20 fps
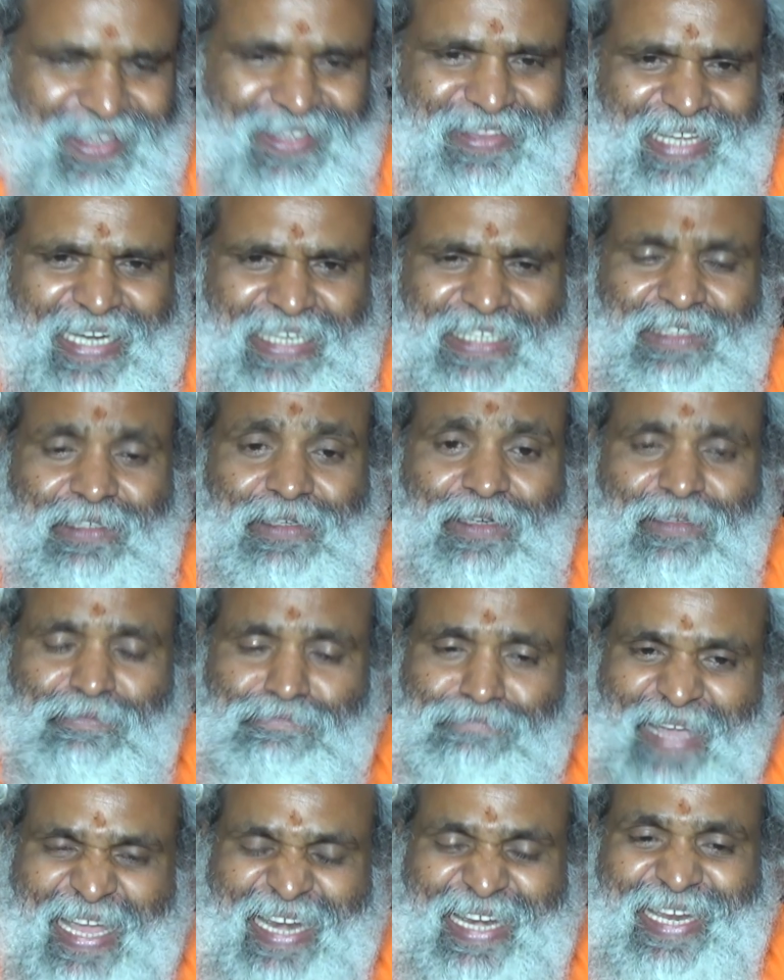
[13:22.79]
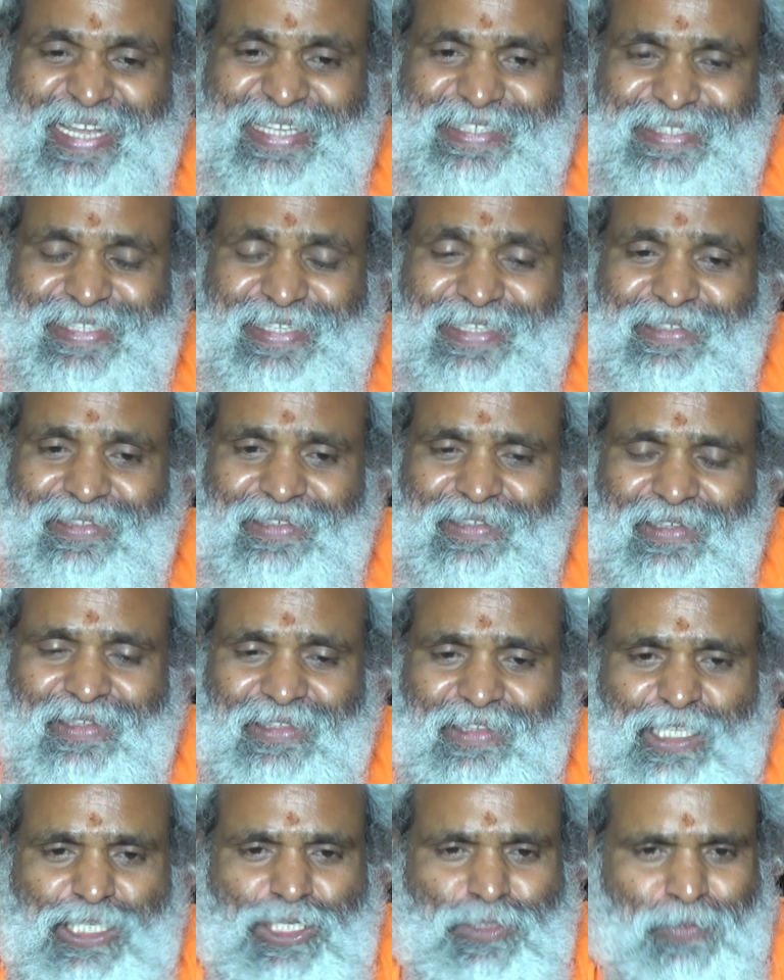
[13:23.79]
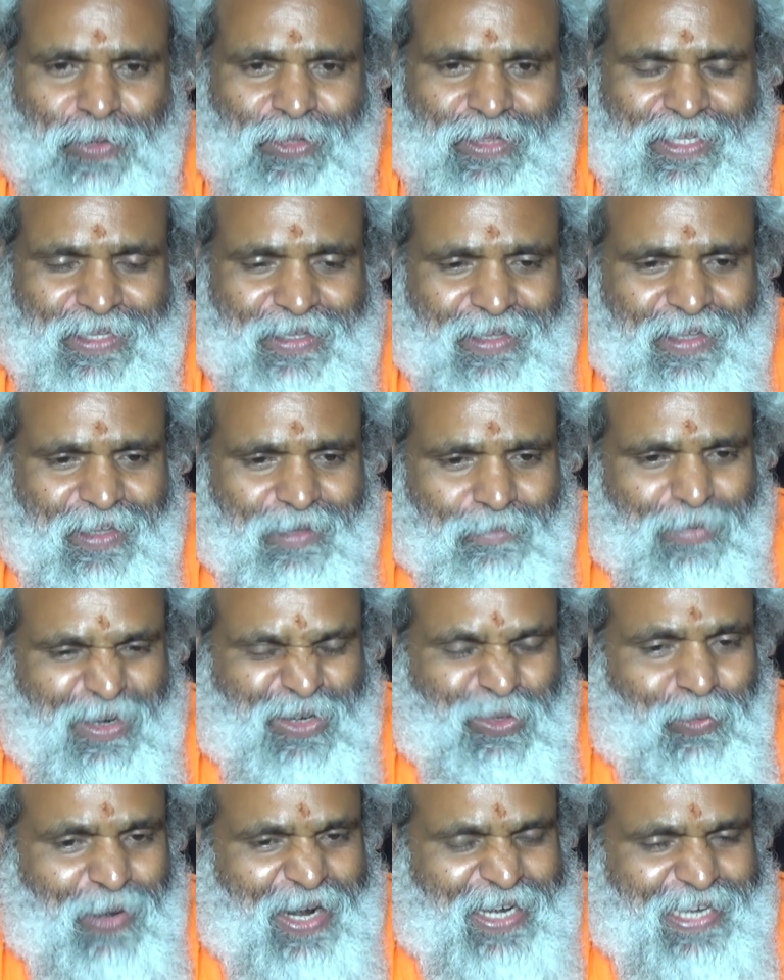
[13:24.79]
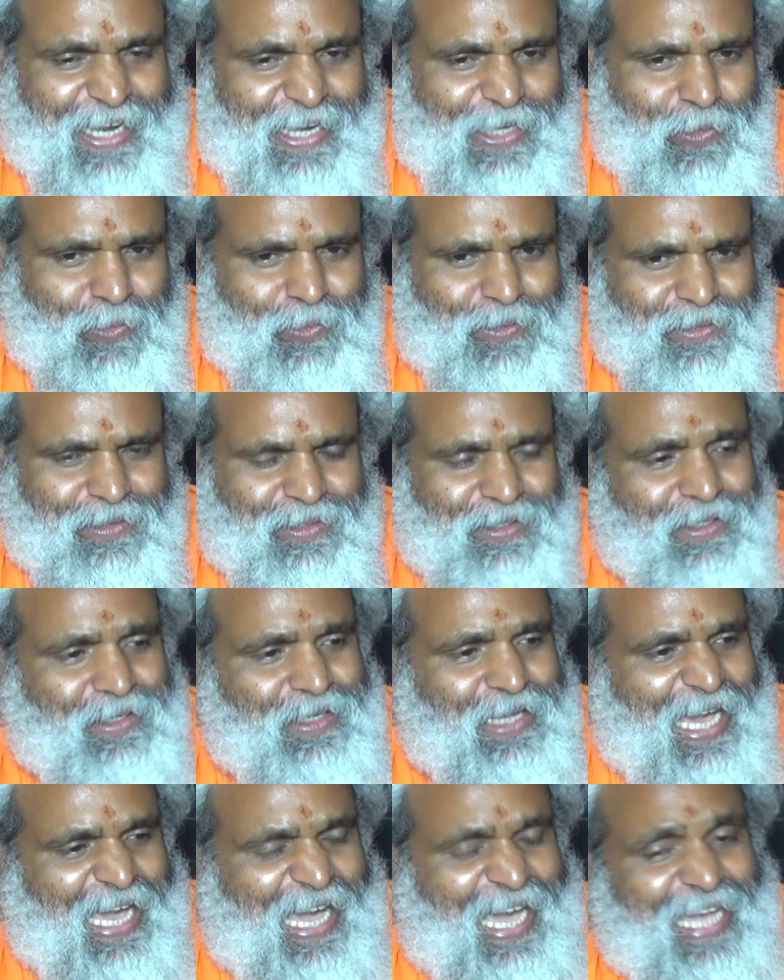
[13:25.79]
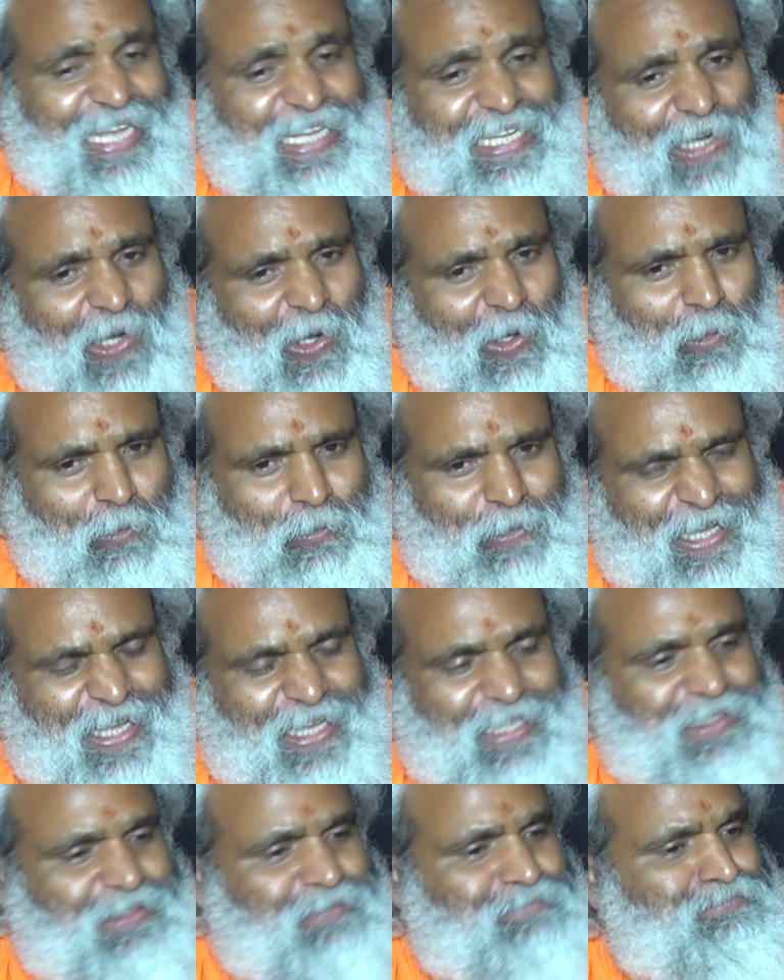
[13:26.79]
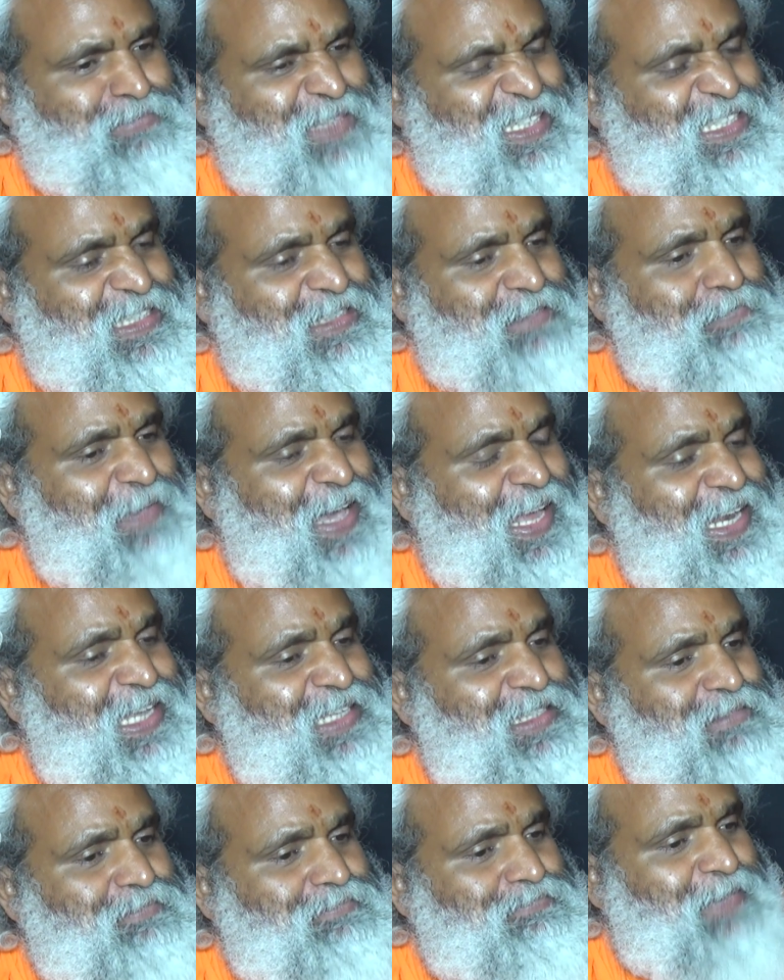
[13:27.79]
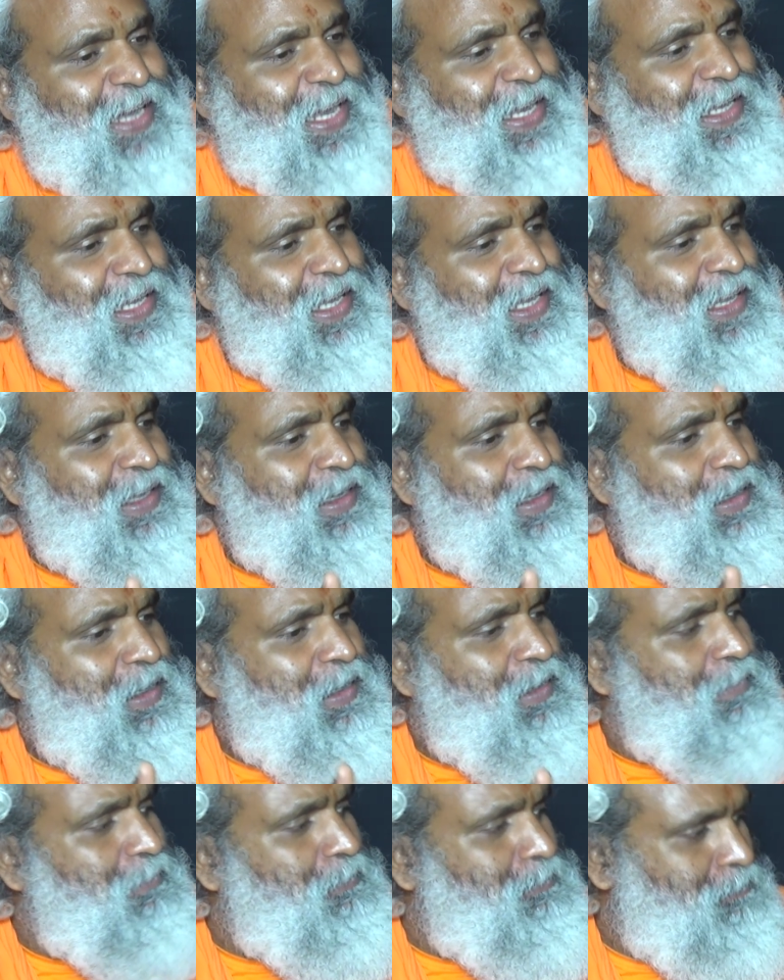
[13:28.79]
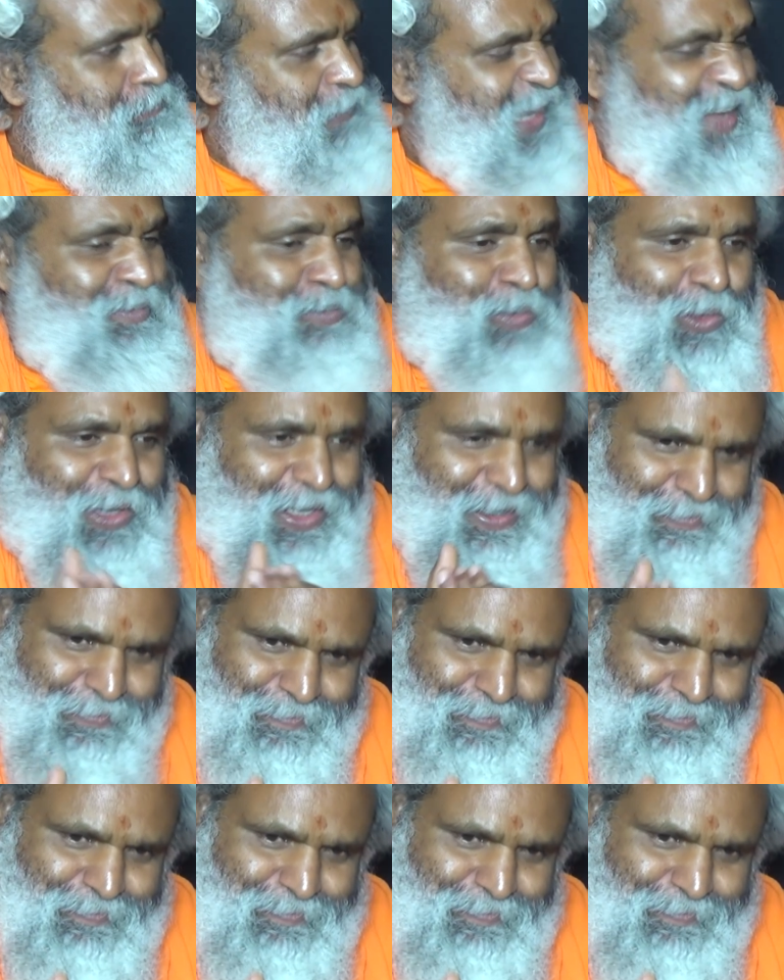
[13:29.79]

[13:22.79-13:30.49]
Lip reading: That is called managing the smruti. But what I do? I always mismanage my memory,